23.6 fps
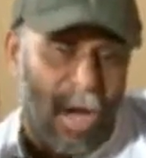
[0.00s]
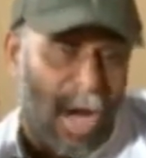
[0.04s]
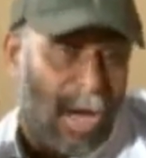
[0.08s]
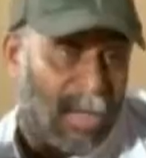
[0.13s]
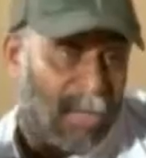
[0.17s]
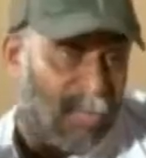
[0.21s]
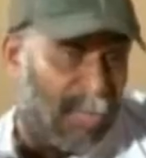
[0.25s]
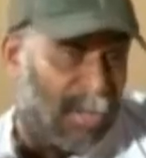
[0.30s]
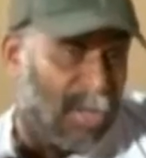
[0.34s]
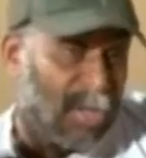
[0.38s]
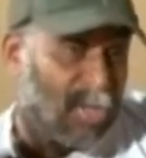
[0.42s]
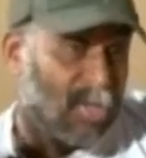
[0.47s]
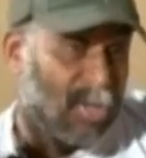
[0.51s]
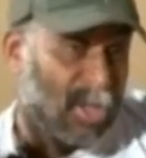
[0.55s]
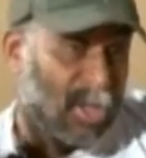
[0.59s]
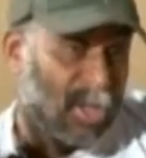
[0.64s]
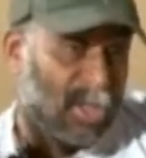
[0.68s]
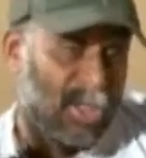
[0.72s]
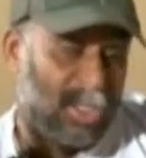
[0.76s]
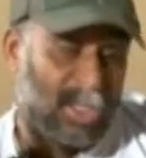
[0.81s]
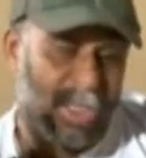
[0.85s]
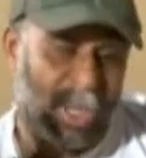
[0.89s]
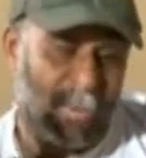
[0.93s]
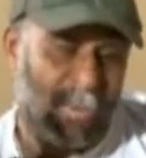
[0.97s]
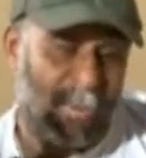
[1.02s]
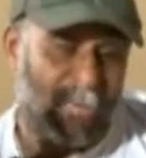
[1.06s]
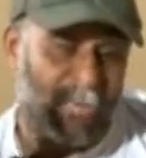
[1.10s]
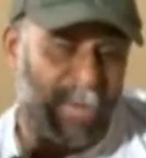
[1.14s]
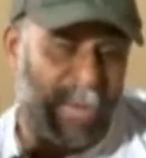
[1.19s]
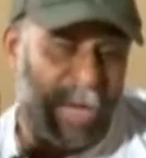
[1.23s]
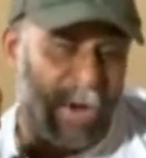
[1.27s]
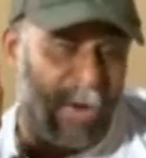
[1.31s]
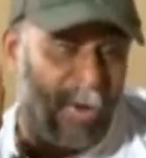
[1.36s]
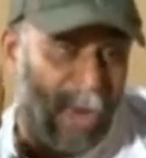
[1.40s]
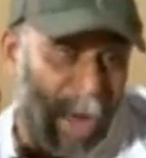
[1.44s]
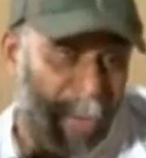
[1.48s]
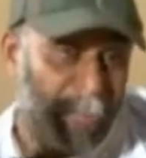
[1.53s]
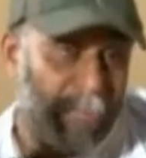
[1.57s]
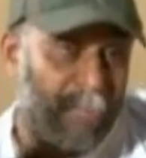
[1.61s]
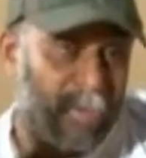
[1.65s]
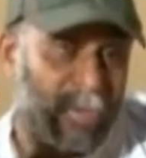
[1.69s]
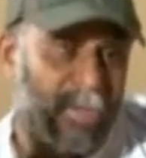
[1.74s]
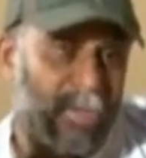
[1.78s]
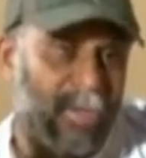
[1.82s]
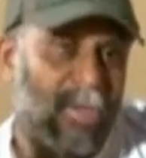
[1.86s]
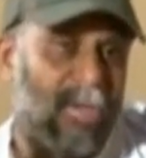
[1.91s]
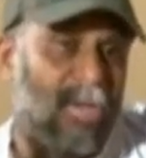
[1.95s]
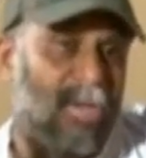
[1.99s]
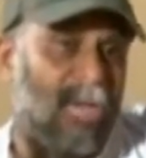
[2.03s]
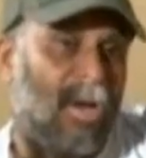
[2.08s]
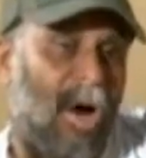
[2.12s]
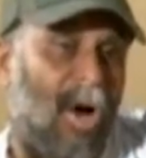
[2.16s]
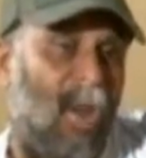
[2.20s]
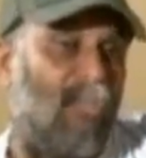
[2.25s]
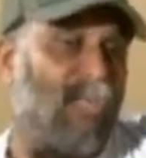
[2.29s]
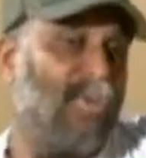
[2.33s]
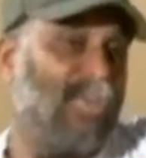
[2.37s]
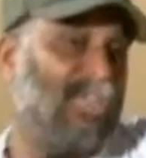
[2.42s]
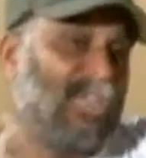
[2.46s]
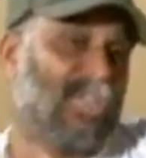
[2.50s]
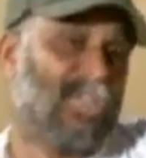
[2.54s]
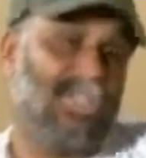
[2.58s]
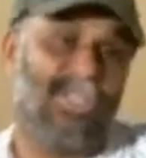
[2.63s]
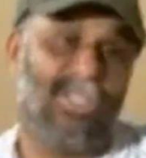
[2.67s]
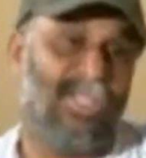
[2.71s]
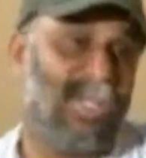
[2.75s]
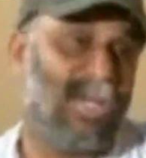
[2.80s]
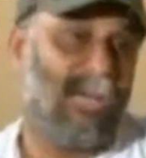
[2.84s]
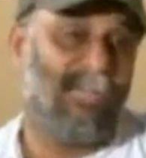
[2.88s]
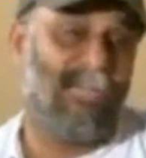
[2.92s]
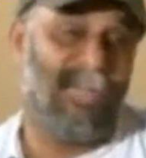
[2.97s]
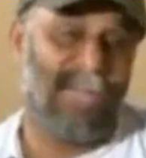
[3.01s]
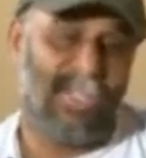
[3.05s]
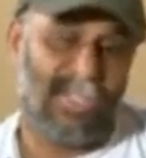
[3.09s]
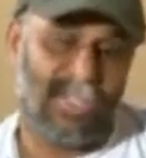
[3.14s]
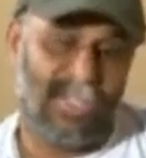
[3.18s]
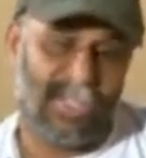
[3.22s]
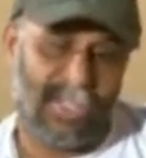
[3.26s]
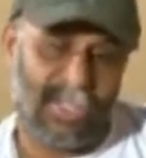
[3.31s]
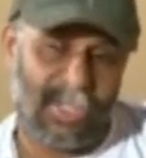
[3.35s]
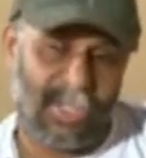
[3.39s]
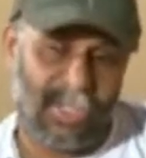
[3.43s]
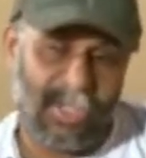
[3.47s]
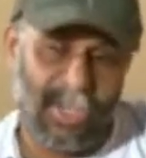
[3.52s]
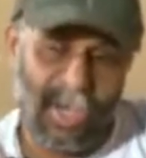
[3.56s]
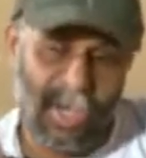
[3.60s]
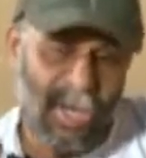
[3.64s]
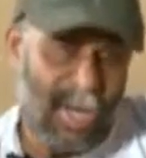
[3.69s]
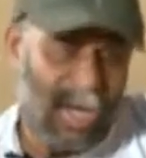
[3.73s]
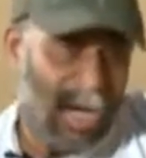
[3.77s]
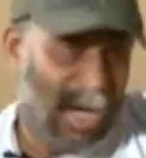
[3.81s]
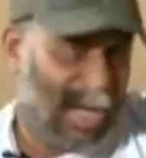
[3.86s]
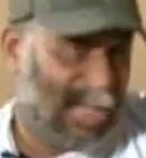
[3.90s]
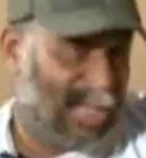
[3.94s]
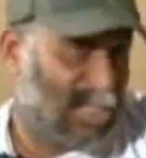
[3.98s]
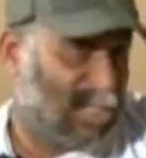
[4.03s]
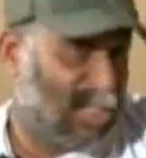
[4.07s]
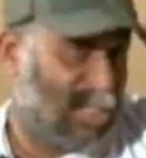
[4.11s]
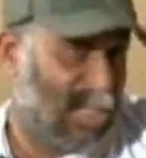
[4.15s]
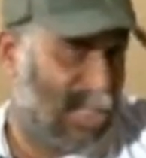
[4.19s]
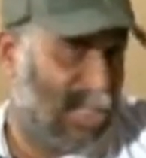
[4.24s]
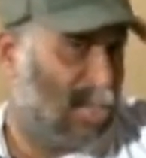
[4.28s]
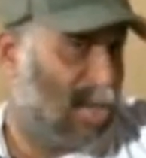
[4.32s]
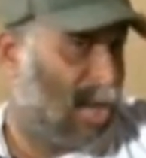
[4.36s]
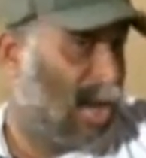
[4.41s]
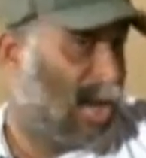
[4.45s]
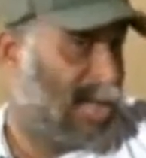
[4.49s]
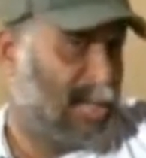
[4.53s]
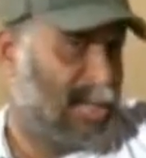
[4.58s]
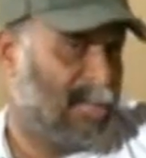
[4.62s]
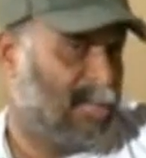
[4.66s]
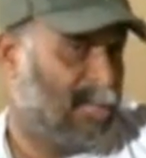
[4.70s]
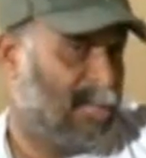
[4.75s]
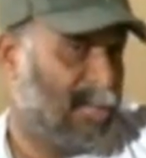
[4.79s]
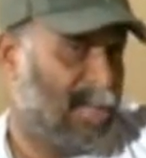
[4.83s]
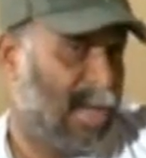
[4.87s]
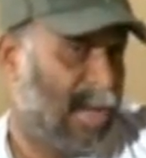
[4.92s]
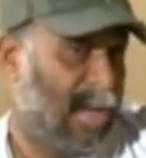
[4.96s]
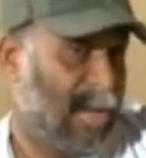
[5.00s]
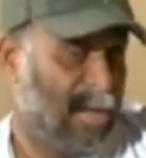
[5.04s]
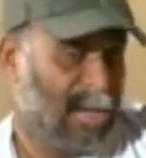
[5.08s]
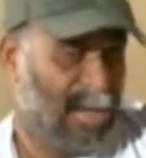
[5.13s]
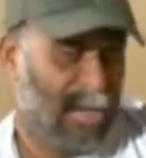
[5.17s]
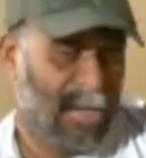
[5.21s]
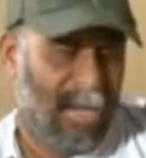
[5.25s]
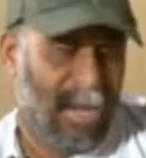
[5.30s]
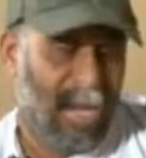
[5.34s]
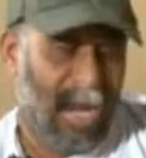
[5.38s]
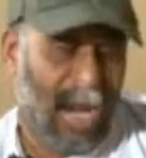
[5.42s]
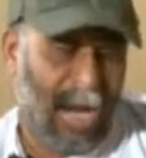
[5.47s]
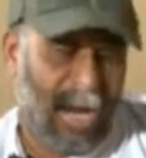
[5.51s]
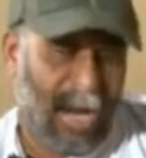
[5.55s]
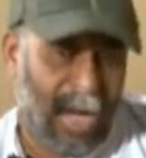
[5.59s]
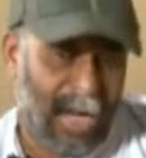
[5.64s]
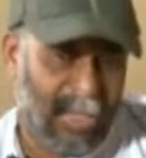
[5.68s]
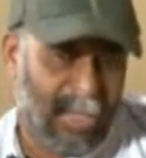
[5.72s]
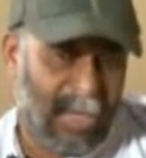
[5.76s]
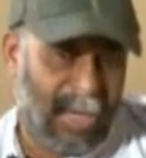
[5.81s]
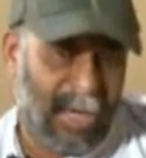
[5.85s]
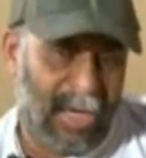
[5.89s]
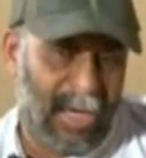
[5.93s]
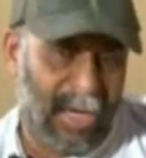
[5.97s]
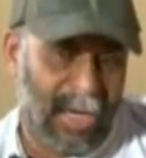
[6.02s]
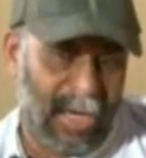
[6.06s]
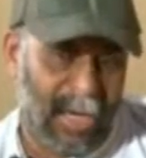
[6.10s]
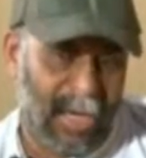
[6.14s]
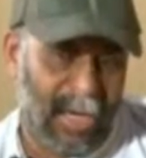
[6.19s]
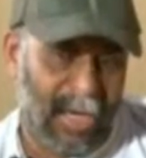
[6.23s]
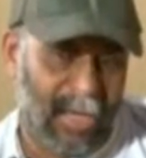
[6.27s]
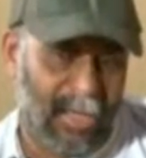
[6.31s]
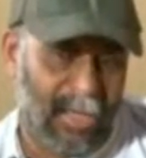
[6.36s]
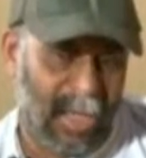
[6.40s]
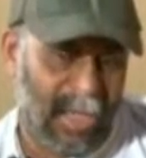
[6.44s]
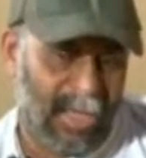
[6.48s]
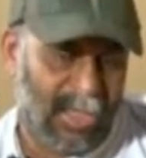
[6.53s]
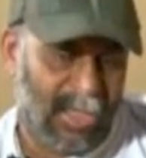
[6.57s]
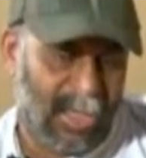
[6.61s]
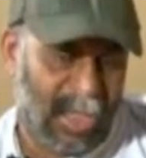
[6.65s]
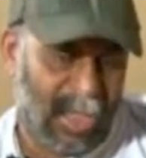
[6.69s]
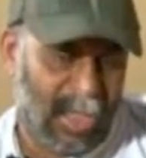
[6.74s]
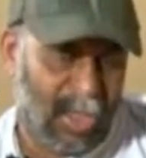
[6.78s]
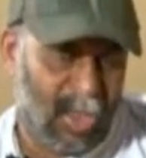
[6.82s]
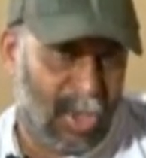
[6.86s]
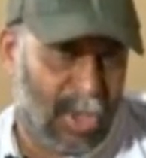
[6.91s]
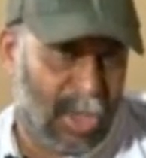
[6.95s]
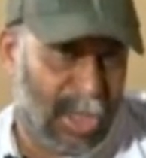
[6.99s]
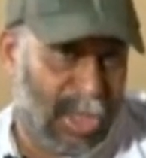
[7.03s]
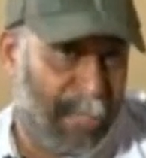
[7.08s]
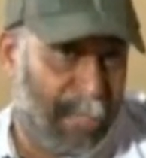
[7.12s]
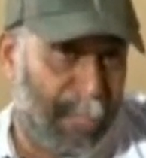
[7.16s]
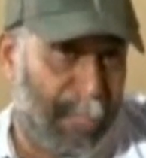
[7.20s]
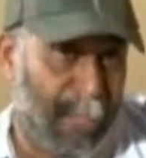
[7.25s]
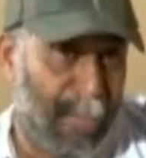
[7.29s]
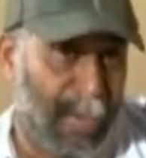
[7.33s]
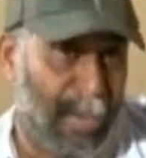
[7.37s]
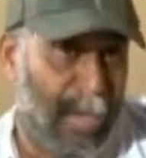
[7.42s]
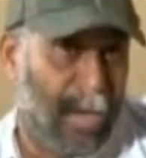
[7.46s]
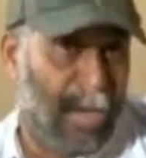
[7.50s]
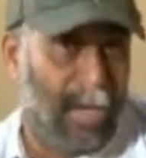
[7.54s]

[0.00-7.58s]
administration, some of the corrupt officers in the administration, has seen the light of the day. And I think there is a deep